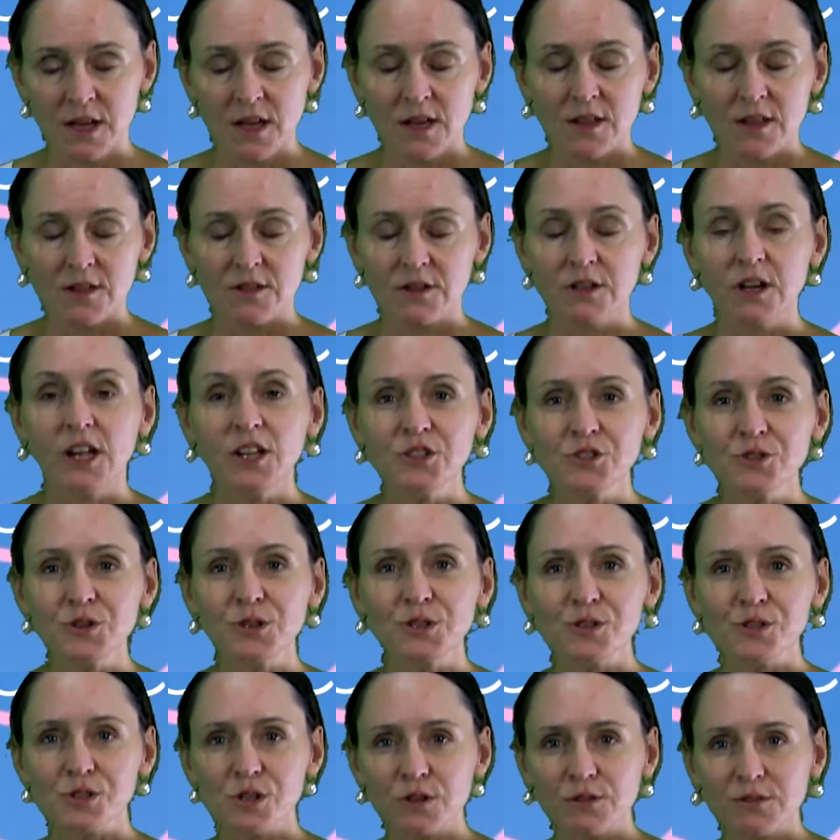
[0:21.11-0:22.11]
The cultural
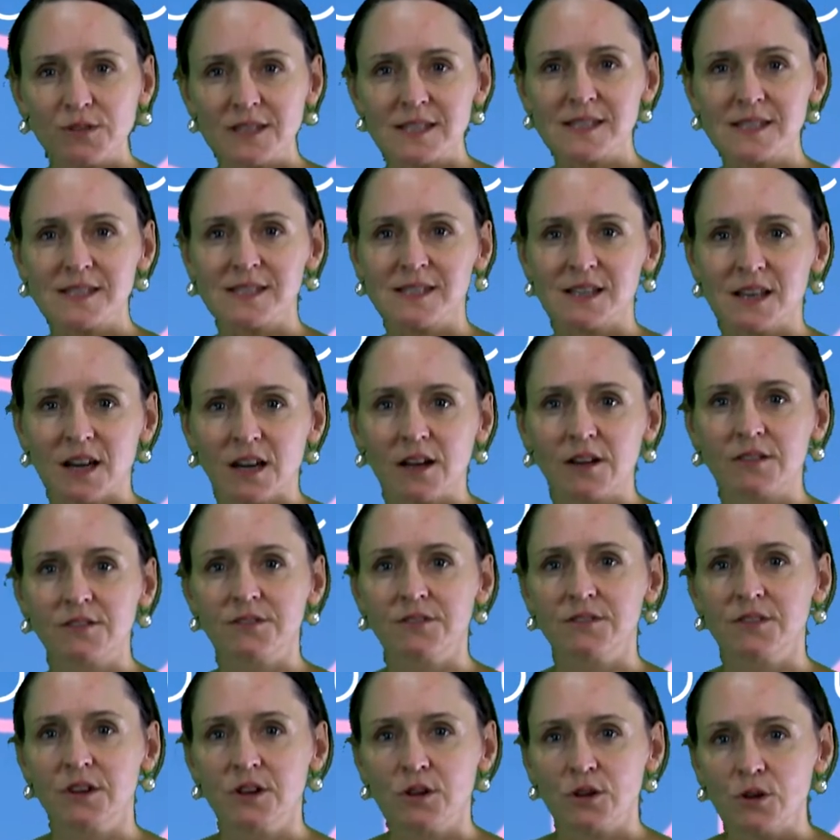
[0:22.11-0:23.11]
service of
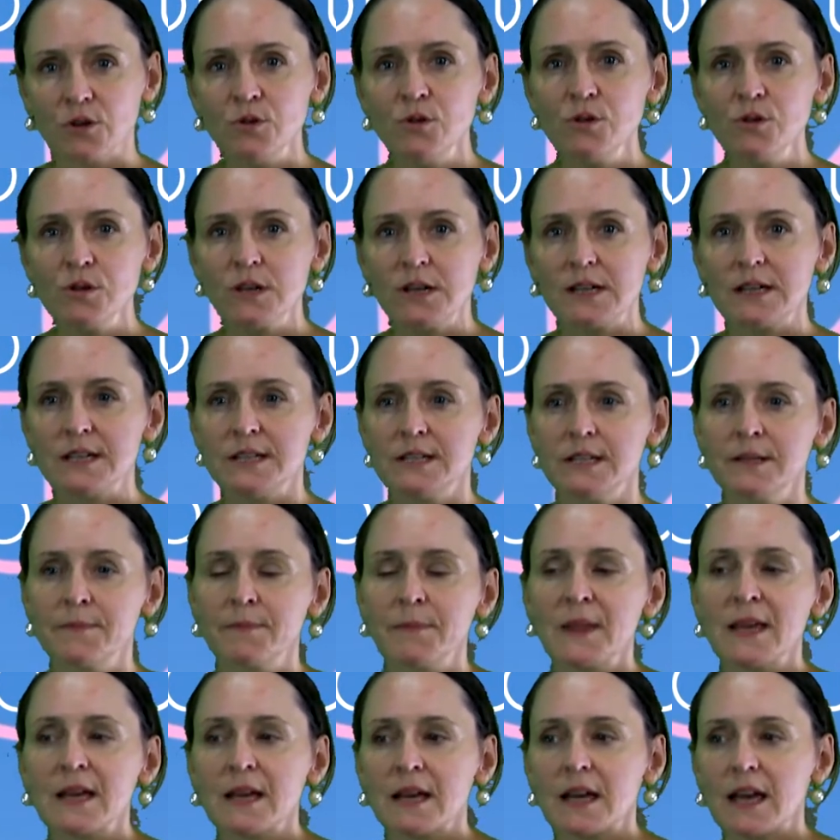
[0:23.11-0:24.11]
UCLy
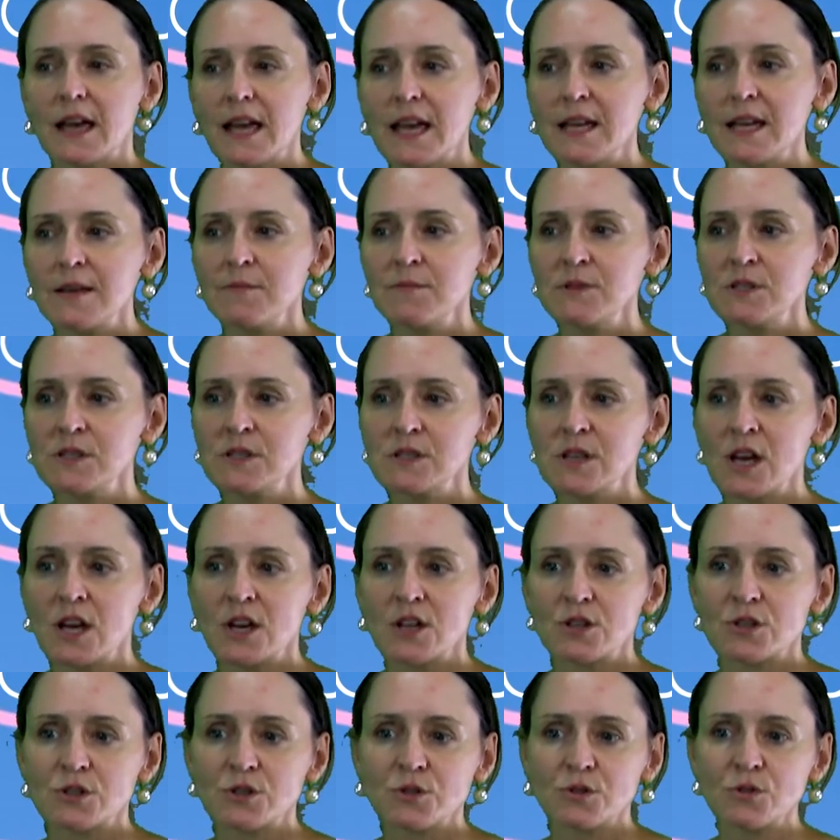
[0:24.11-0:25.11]
aims
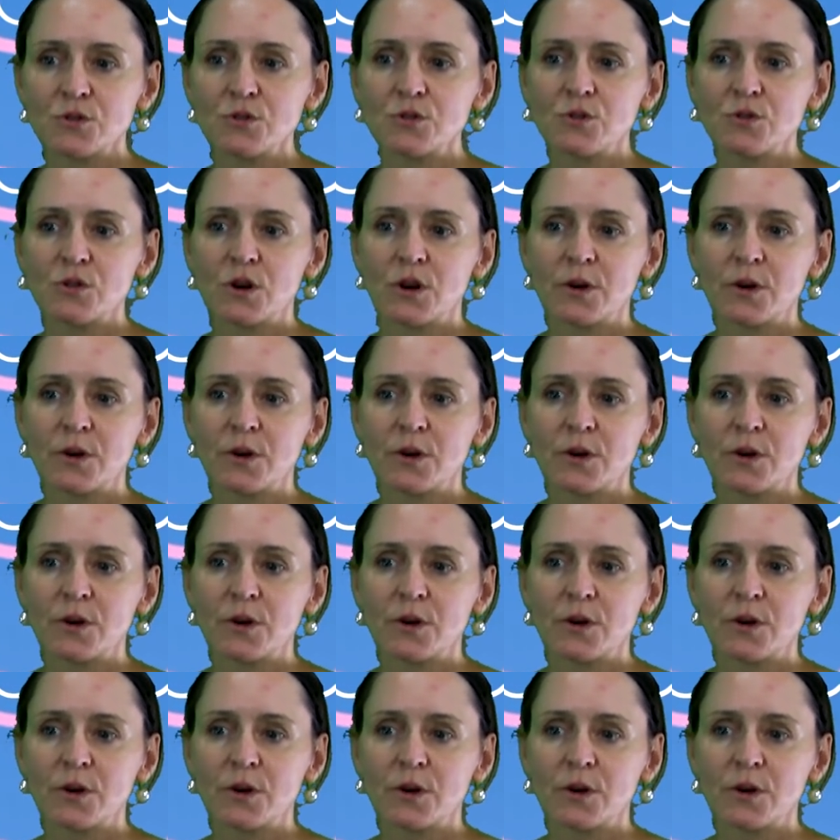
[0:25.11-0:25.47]
to